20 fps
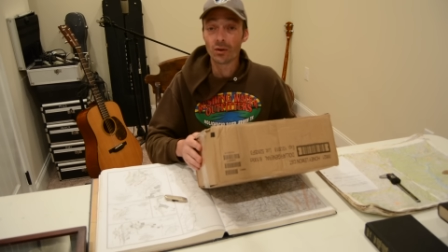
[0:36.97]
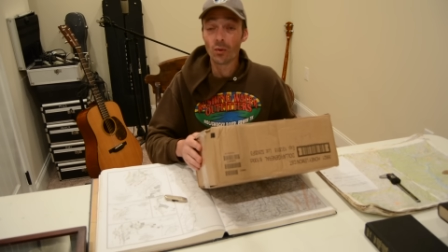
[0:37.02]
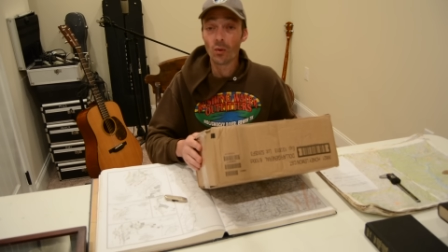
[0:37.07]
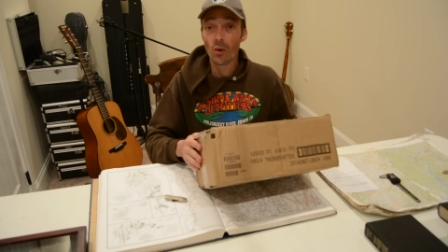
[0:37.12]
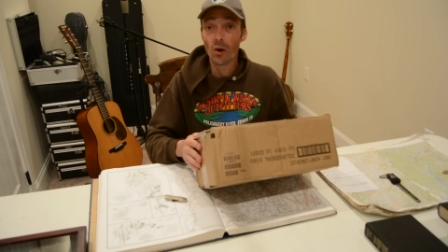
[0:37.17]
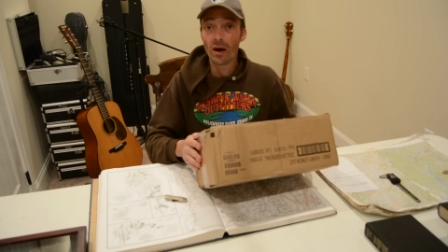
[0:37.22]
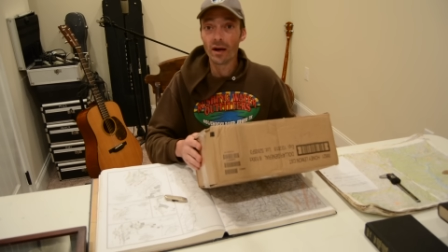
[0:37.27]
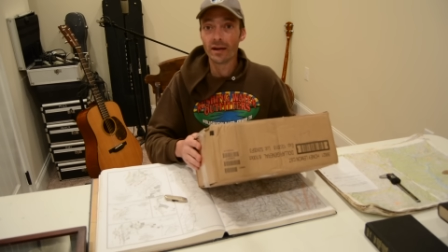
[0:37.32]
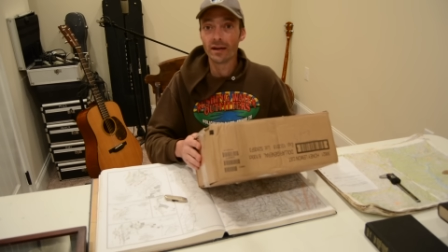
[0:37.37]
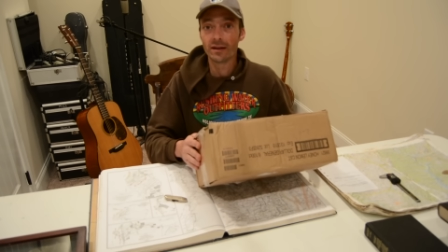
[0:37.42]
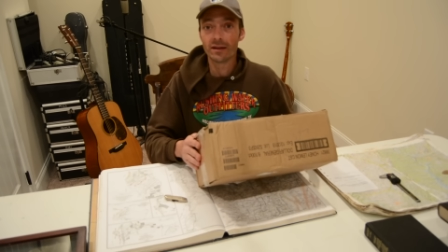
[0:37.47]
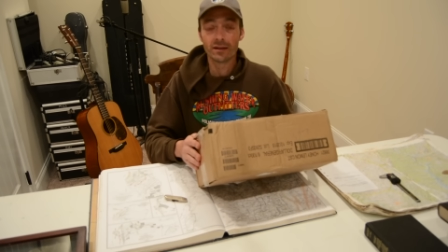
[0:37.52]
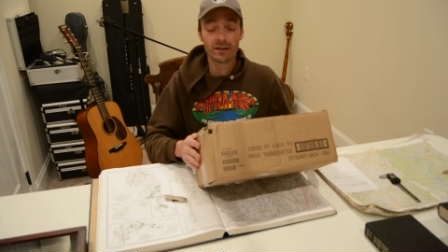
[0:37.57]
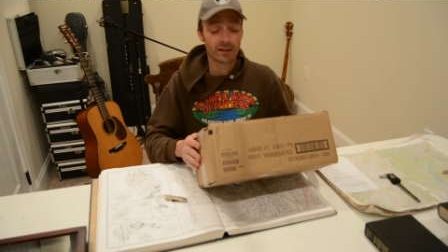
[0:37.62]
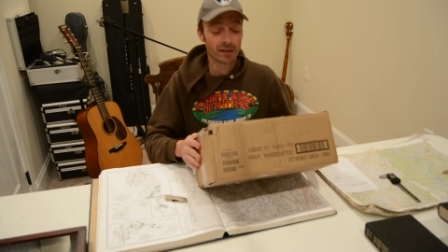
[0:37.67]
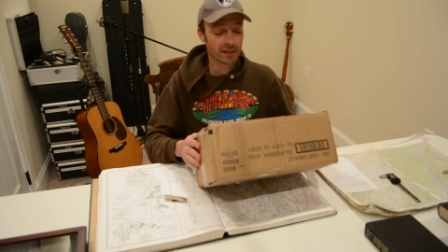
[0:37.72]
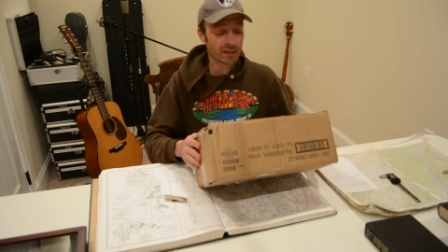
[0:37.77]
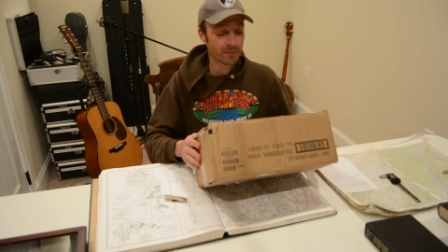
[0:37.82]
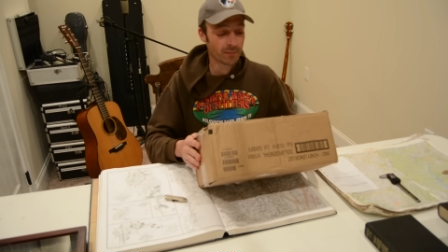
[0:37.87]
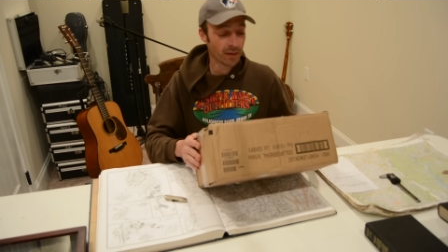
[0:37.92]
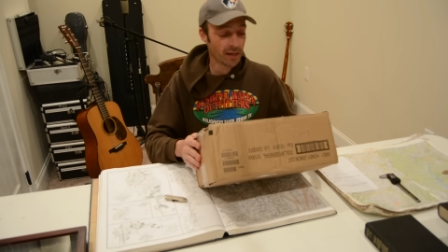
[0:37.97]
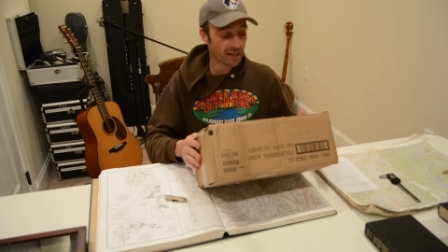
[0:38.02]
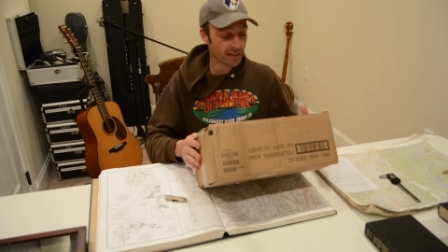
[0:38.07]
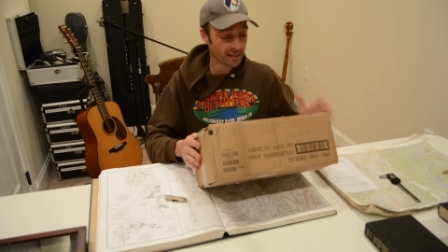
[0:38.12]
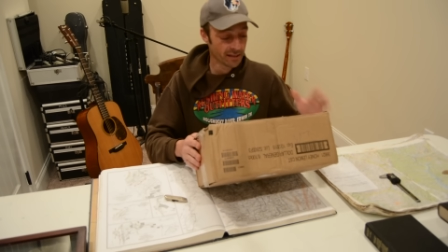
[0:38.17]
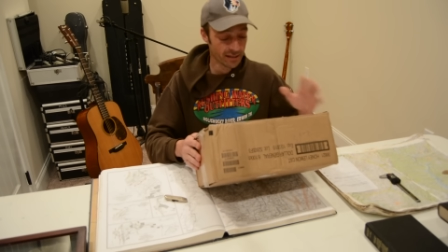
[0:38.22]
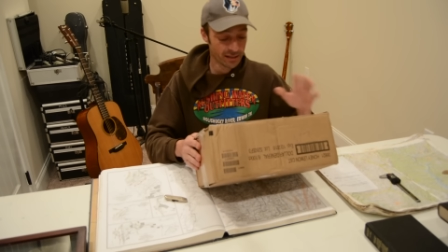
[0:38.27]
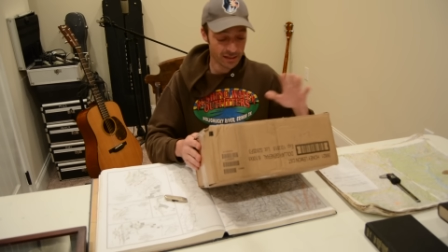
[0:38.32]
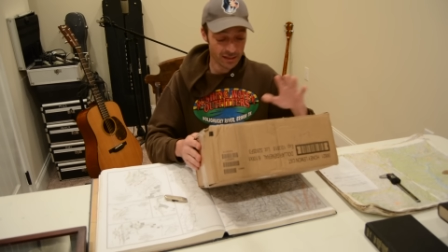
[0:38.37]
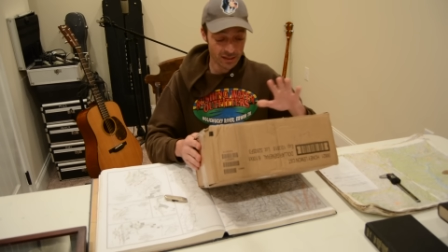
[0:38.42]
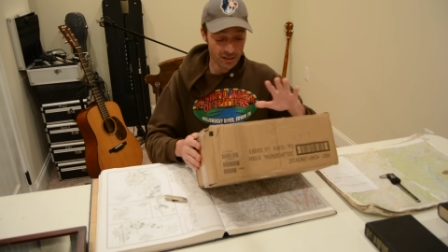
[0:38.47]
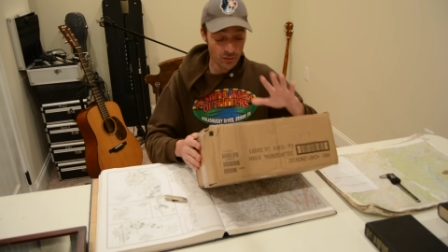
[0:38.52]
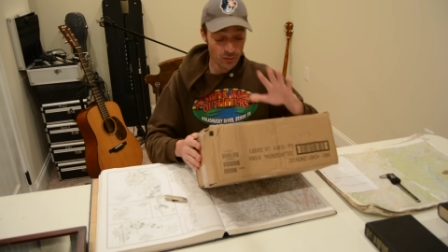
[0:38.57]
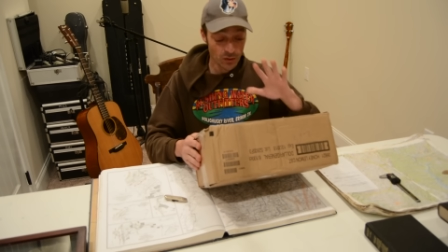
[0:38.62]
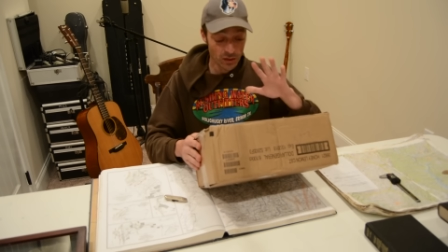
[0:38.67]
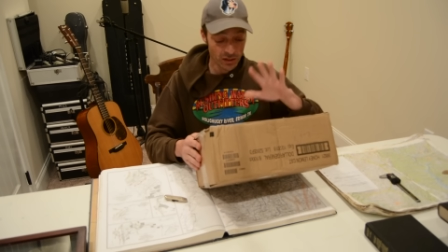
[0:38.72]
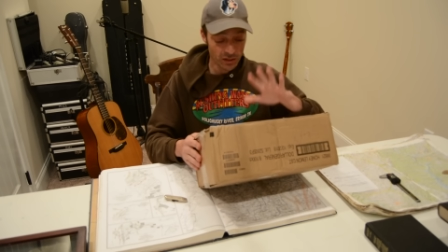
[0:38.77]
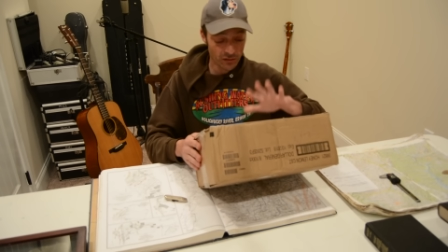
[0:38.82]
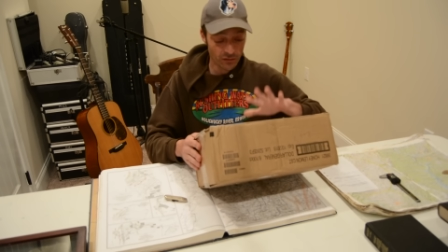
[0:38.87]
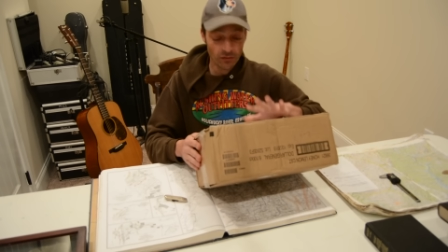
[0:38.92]
quite unexpected. This
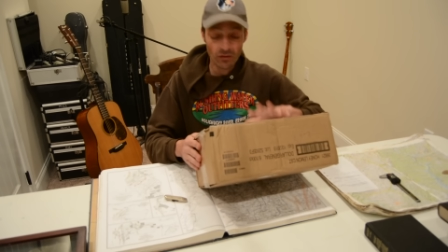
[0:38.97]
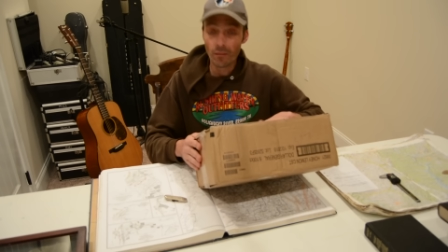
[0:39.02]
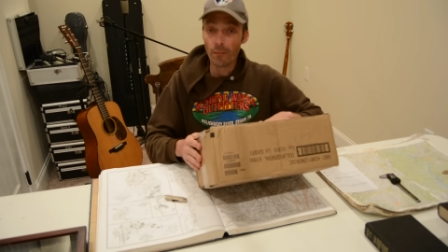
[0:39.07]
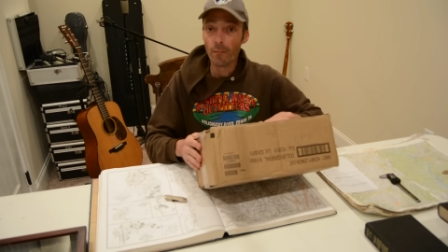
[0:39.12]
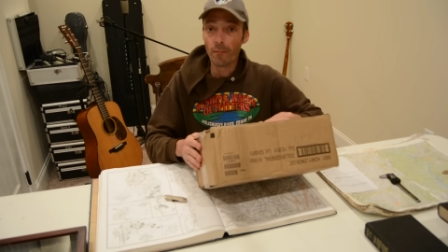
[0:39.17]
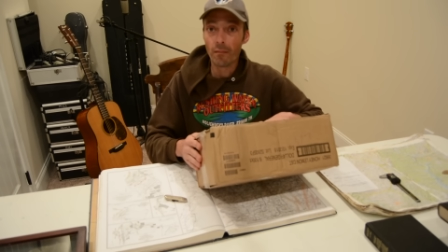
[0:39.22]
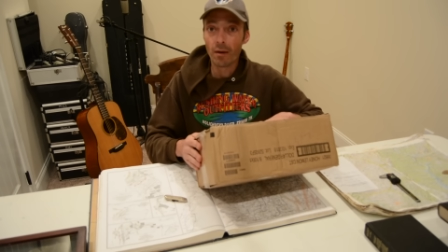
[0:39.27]
one is from